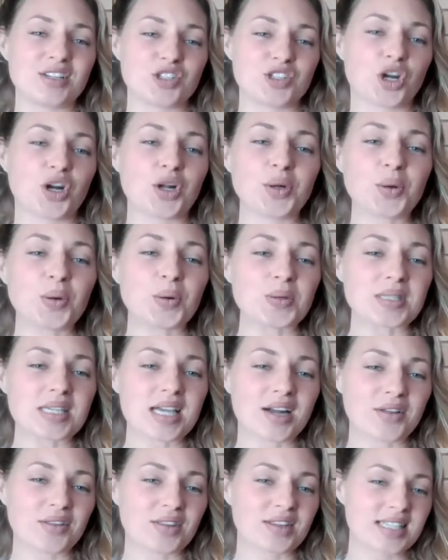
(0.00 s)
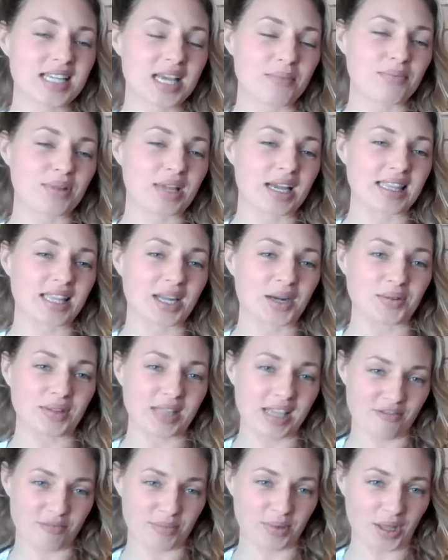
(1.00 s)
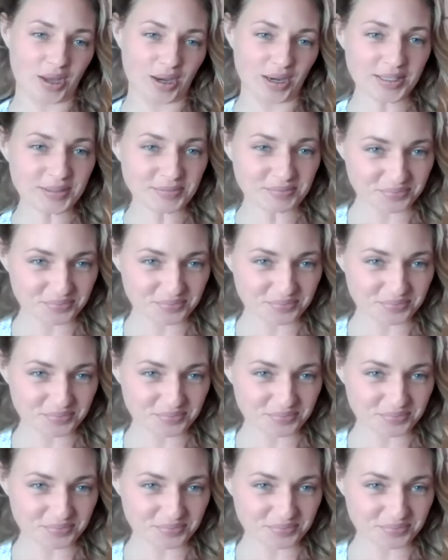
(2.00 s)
Jot it all down on the template that I'll leave below.